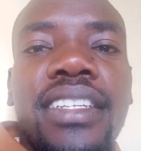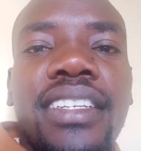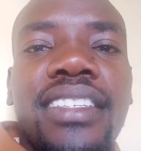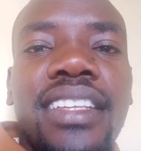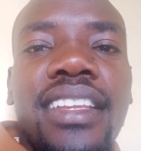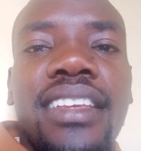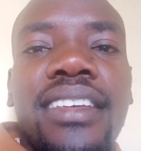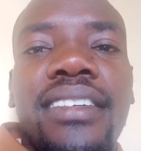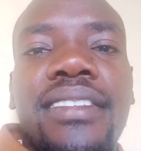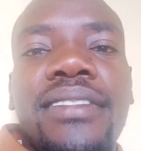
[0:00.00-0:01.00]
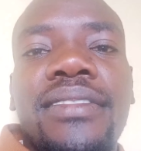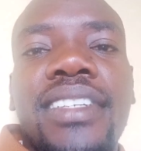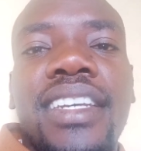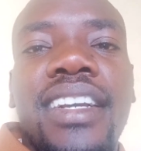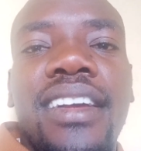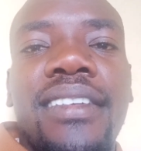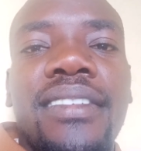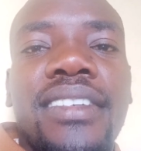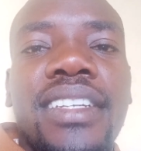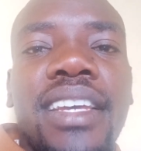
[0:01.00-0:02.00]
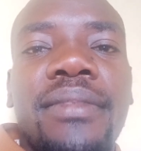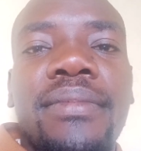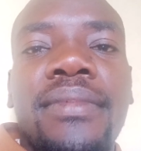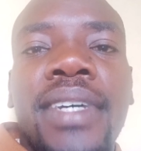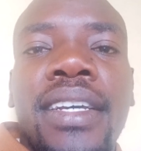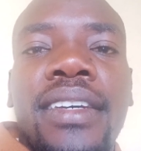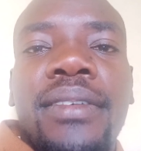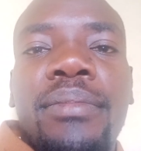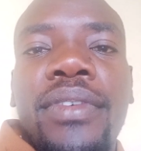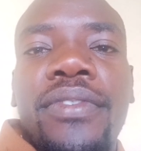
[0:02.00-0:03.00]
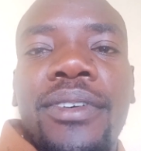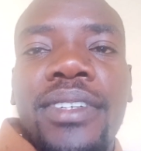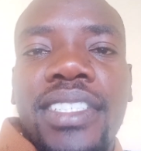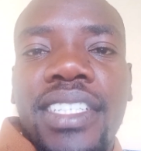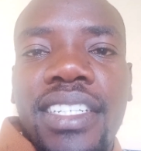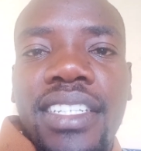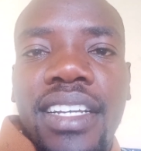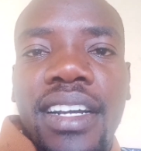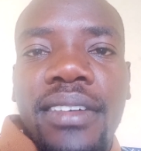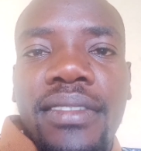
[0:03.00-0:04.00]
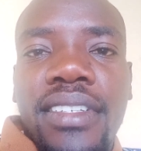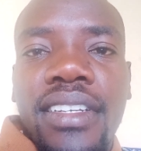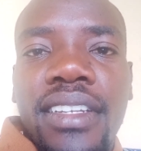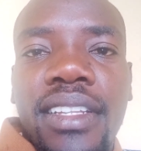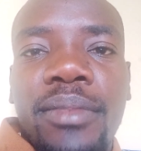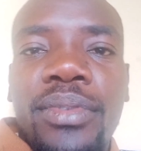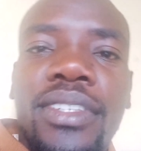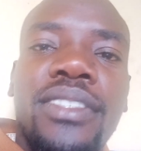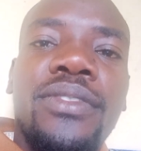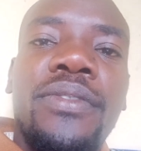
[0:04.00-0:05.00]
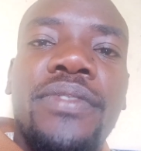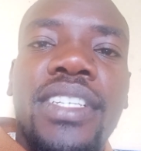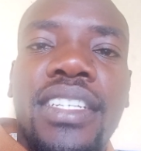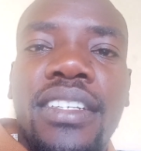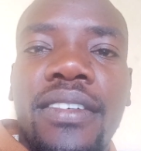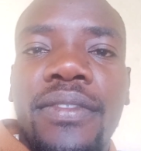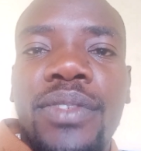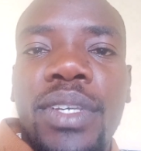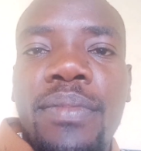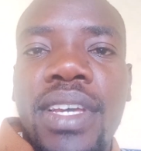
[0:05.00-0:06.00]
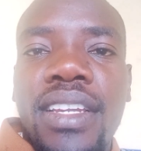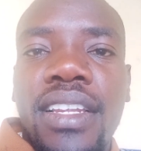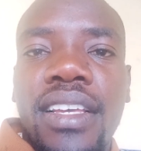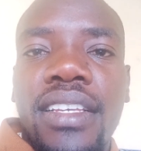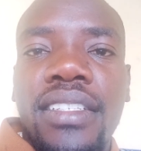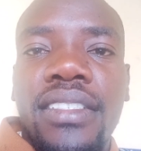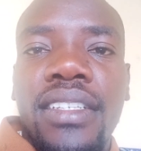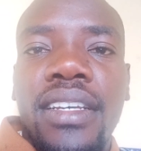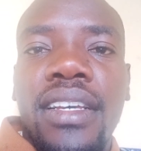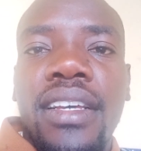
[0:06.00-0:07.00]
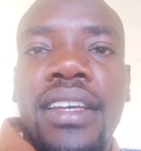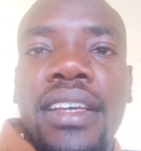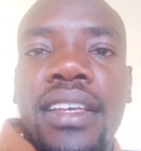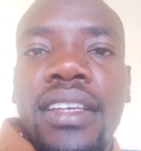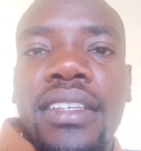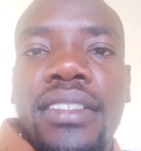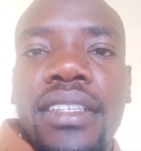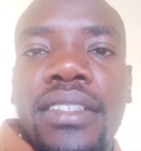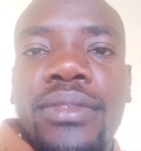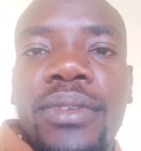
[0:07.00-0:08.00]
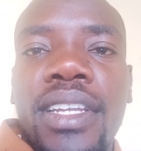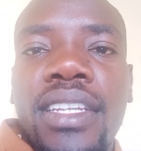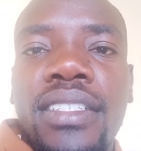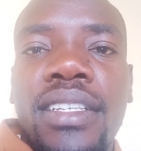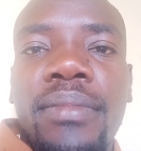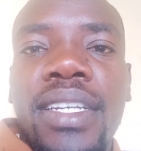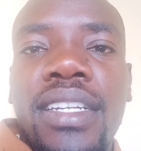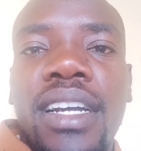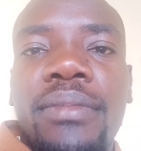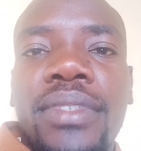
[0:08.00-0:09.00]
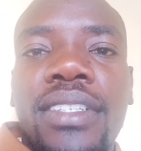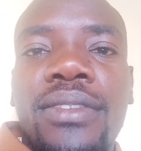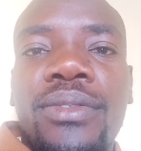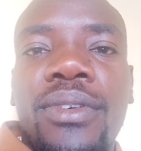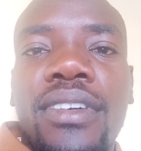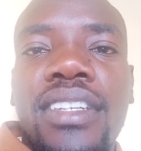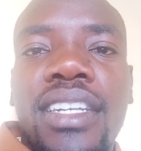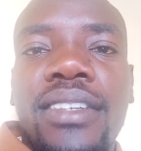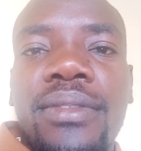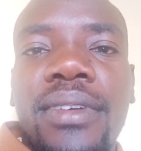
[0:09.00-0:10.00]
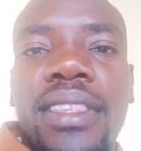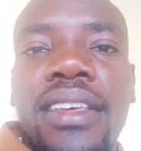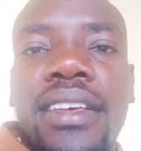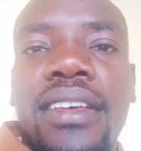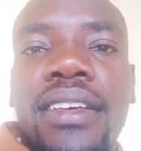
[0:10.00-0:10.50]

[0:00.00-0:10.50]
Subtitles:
easily or to take a long time before setting out. The process of setting of cement is when cement comes into contact with